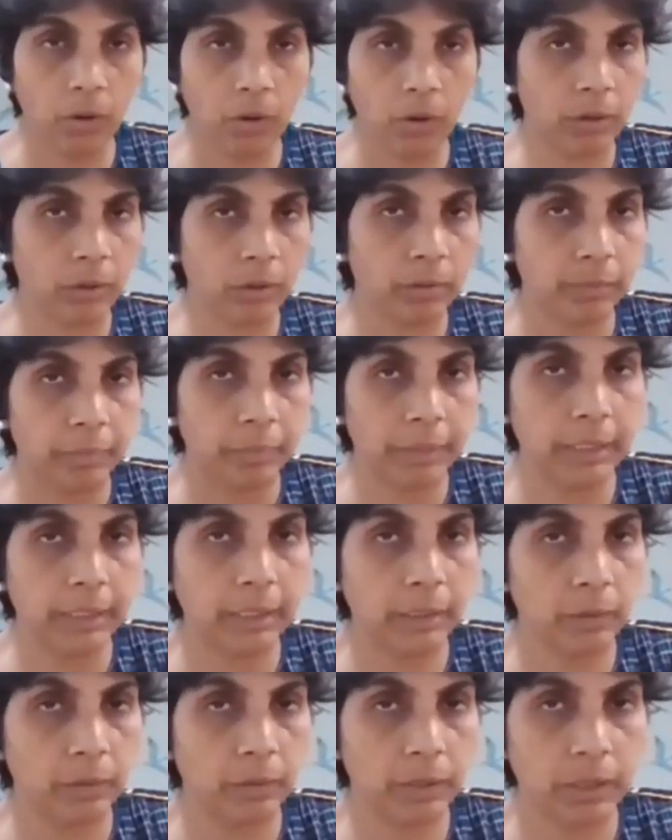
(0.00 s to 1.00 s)
or
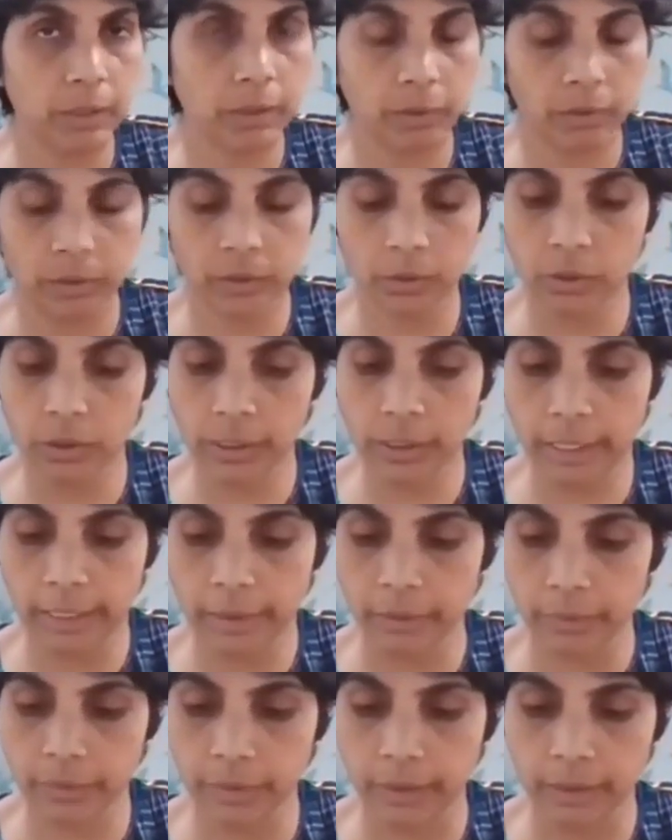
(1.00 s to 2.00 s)
PCOD, or those
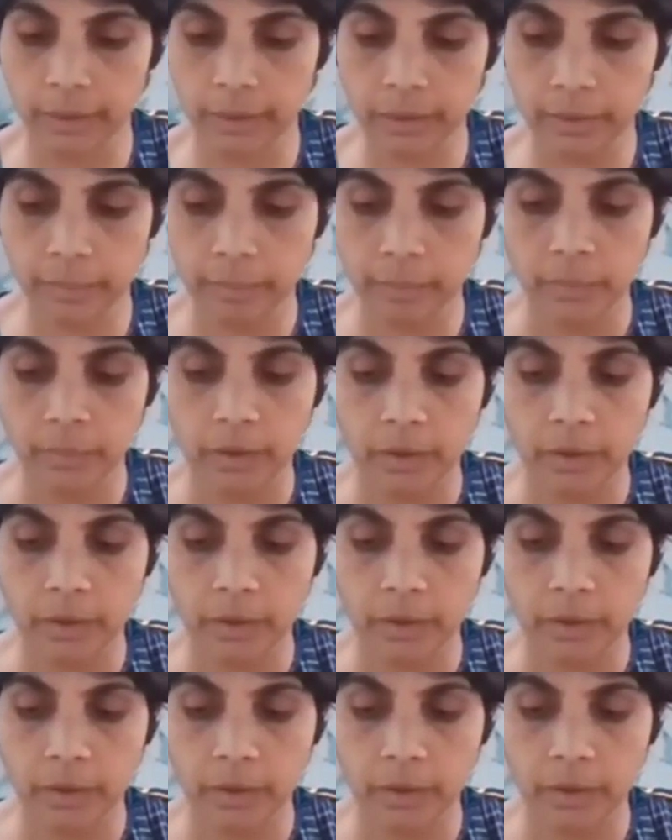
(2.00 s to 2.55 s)
kind of things,